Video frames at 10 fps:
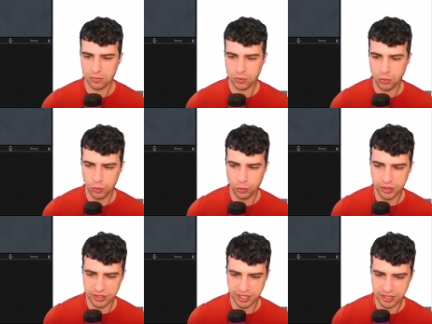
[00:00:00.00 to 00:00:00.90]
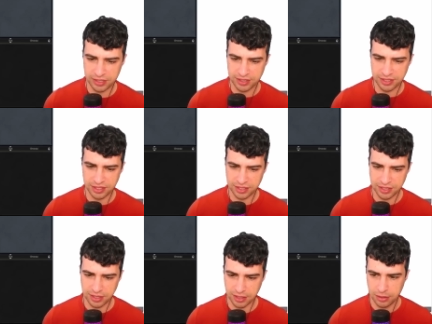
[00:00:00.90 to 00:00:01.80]
Oh, this hand
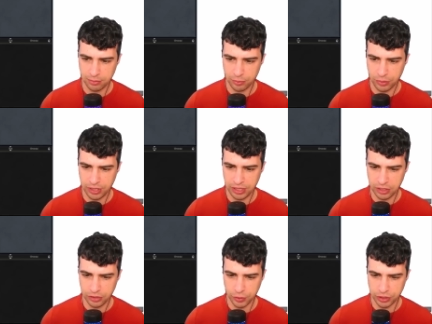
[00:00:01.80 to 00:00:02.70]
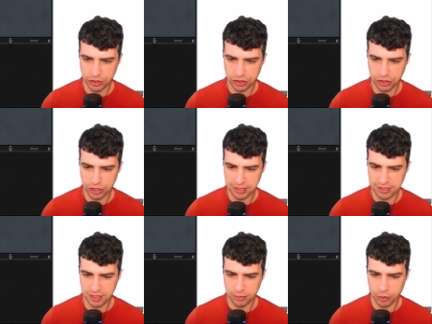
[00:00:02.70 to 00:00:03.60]
is pretty good. We
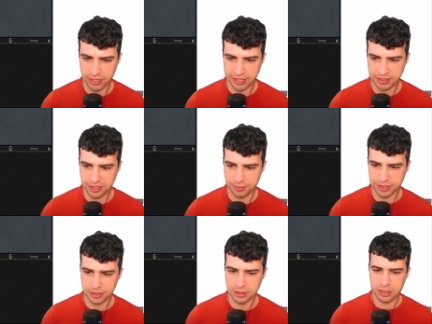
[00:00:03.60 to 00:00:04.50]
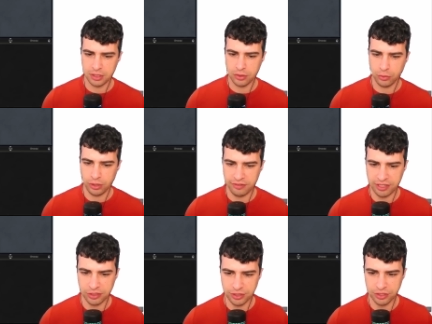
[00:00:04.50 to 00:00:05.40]
just need more lands, but we have
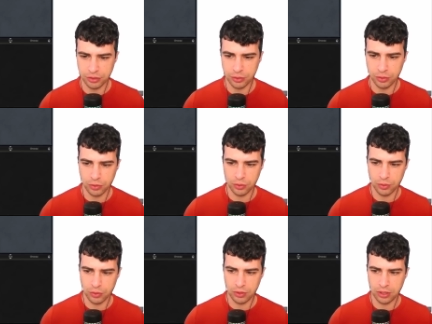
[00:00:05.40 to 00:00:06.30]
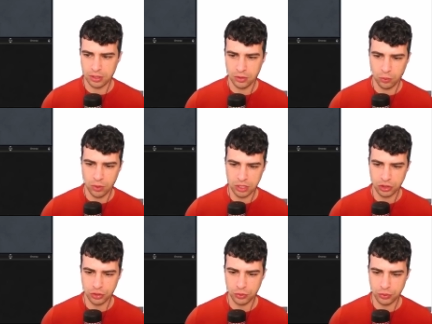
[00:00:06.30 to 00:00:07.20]
answers to 1,
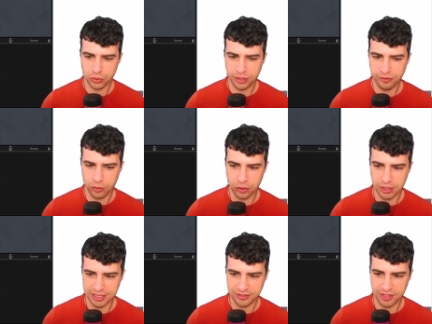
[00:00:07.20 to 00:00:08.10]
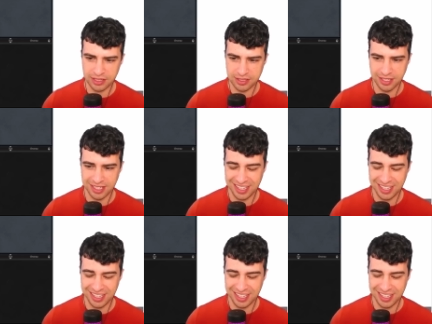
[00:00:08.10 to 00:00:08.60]
2, 3, 4 artifacts.